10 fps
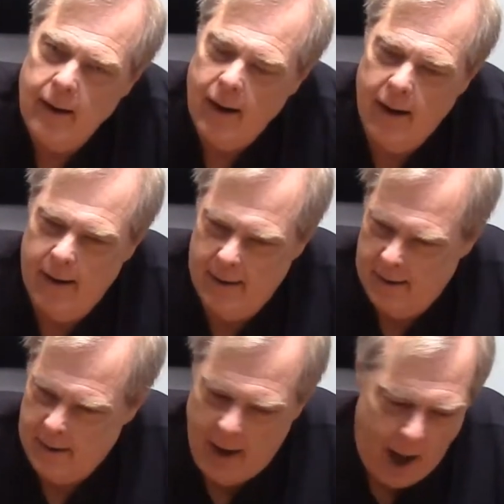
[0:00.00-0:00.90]

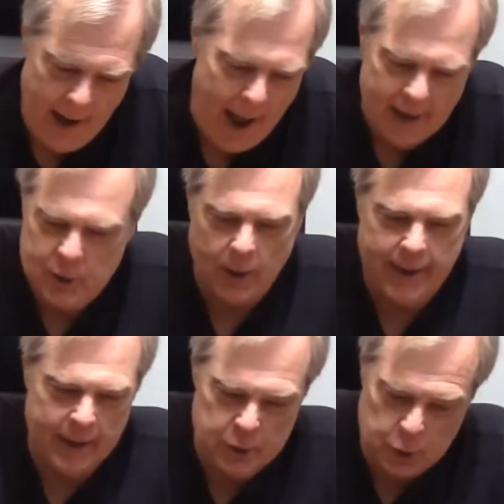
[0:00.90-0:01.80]
I
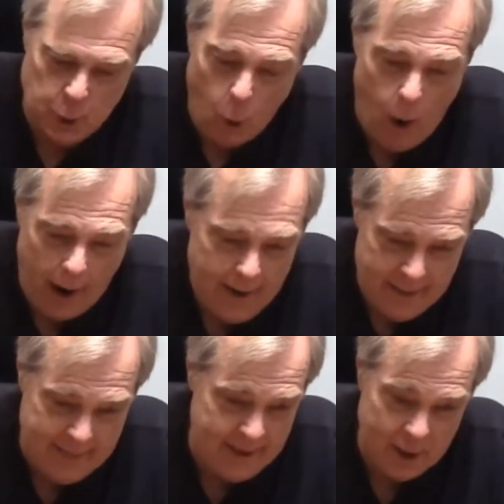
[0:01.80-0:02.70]
actually enjoy
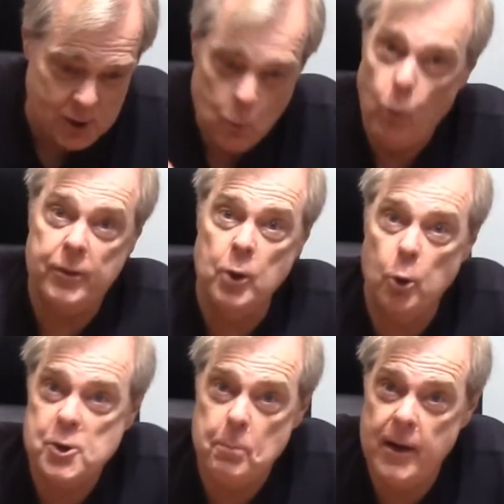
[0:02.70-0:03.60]
this with no
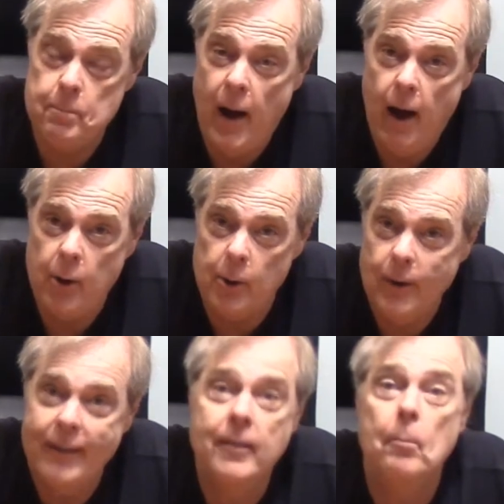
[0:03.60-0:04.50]
speed
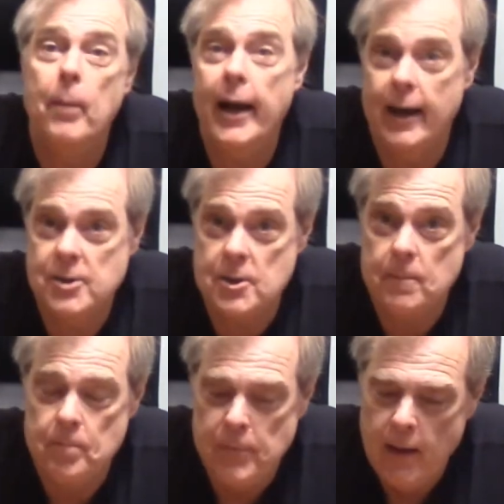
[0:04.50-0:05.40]
powder the best.
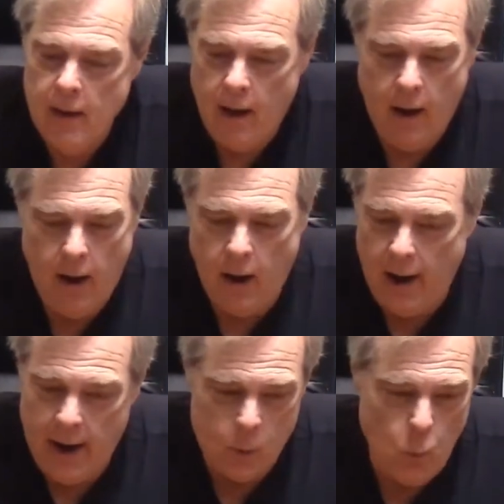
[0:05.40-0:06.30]

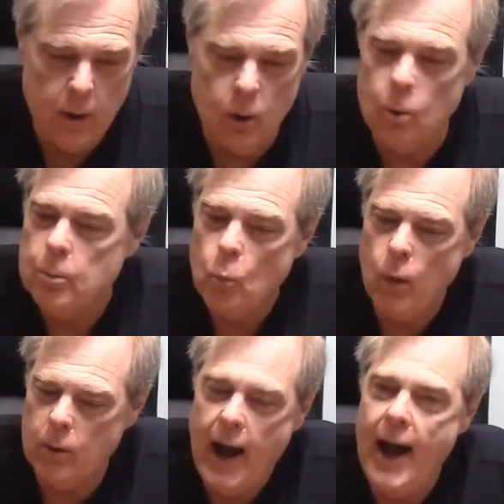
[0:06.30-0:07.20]
And
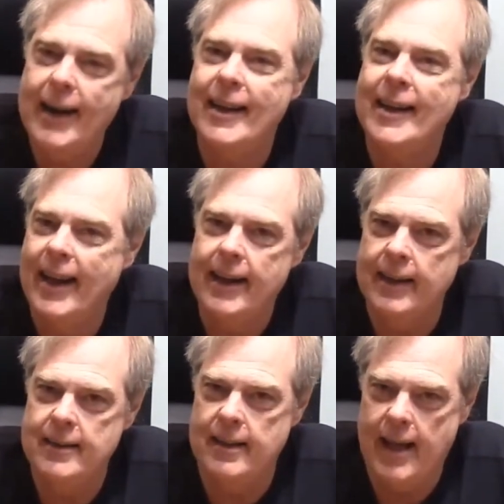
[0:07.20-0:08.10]
we'll kind of get
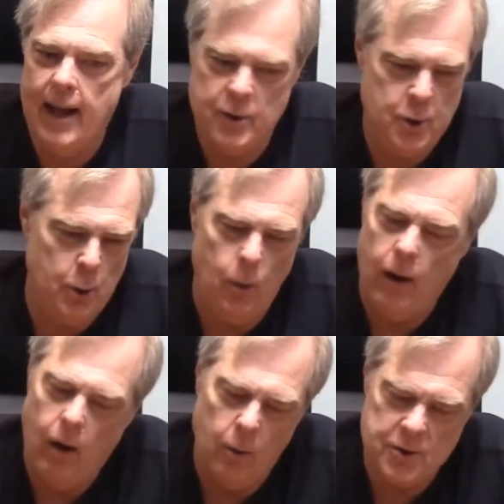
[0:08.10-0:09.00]
into that too.
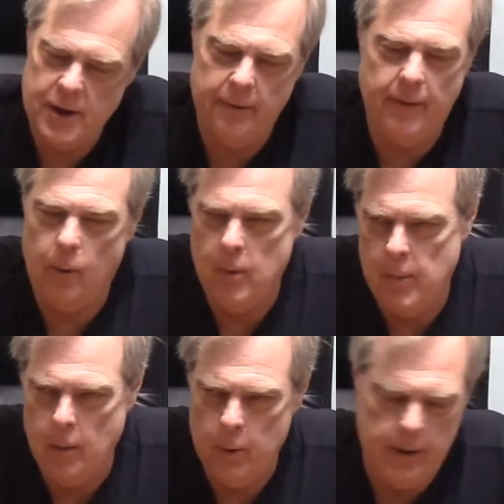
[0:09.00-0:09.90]
I'll see if I
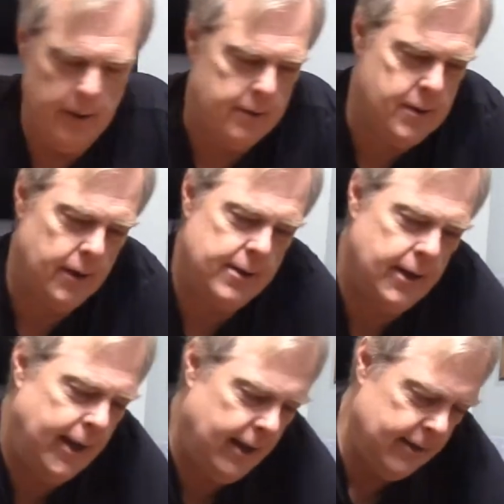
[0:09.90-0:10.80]
remember to
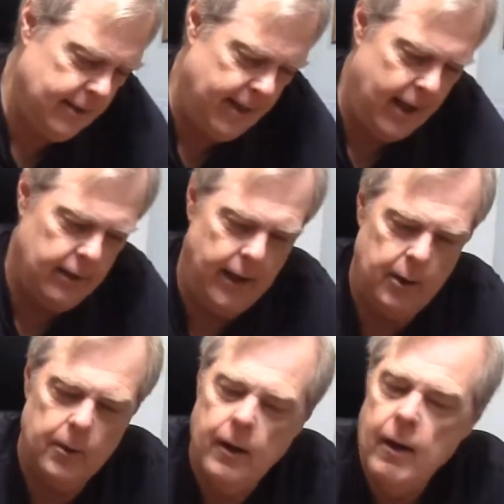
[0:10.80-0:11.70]
get into that
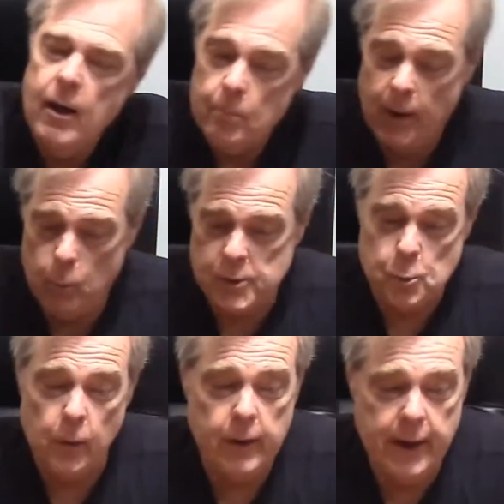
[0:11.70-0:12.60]
later. But it was
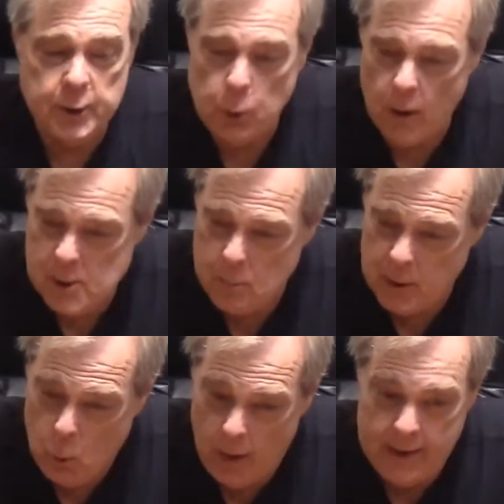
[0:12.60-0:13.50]
really a choice
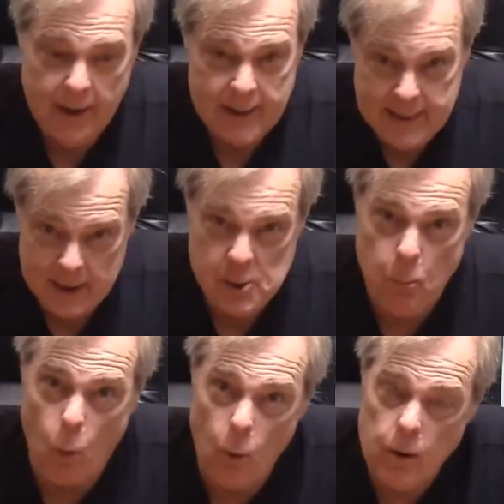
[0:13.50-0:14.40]
between this
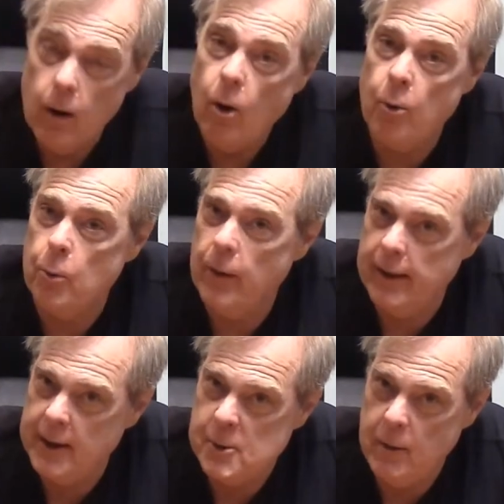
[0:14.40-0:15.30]
board or the really
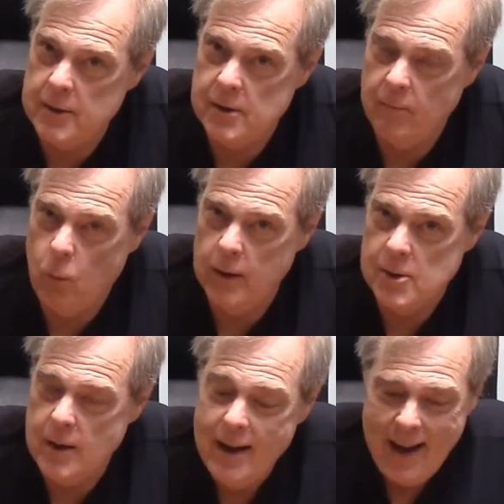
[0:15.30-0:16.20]
expensive ones.
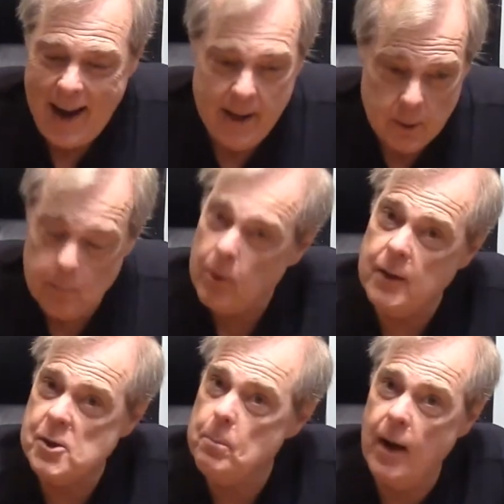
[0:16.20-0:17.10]
And there are plus
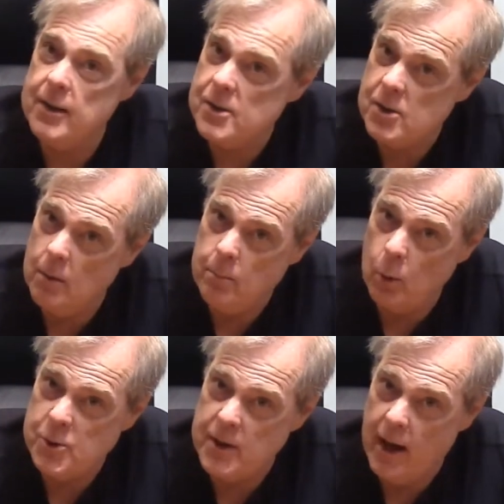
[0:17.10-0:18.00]
and minuses on both
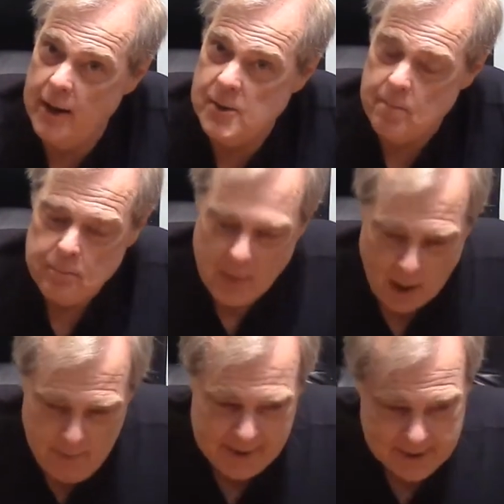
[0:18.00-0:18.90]
sides. I
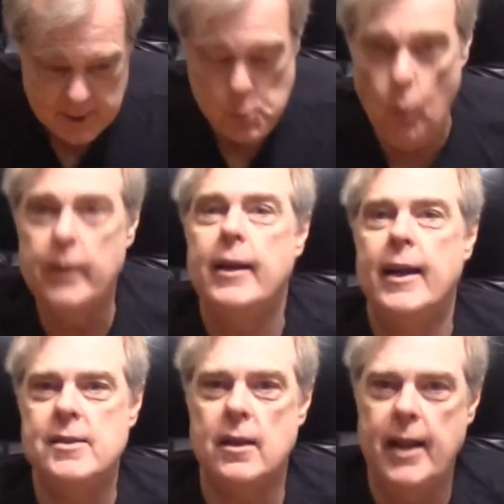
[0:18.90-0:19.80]
mean, this one
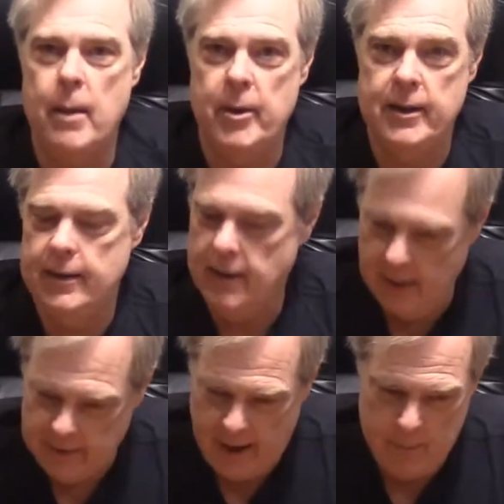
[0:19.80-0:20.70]
is a
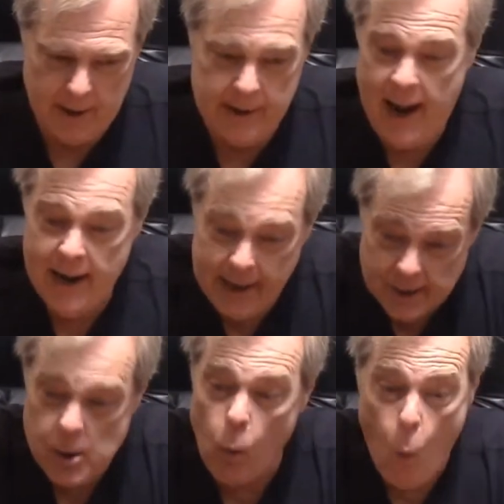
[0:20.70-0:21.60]
laminate, and it's
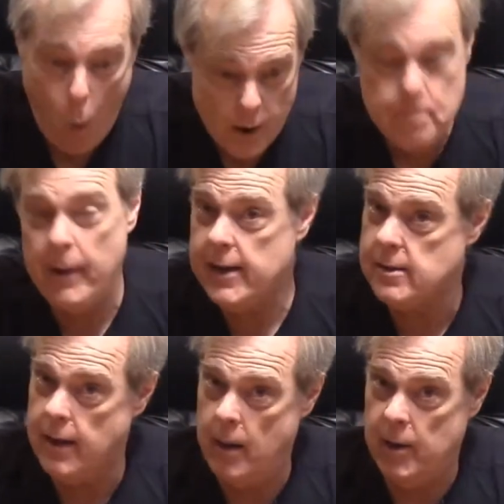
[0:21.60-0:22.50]
a one-piece
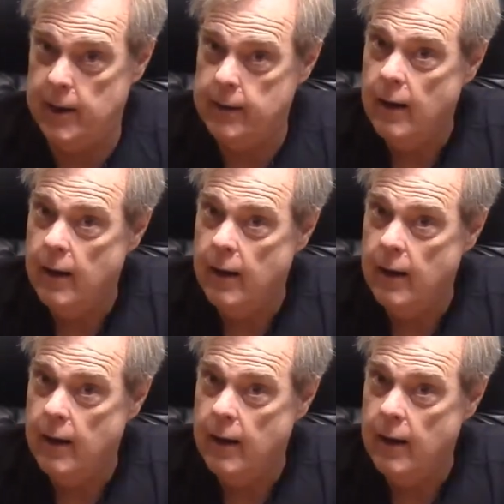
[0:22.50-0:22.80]
laminate.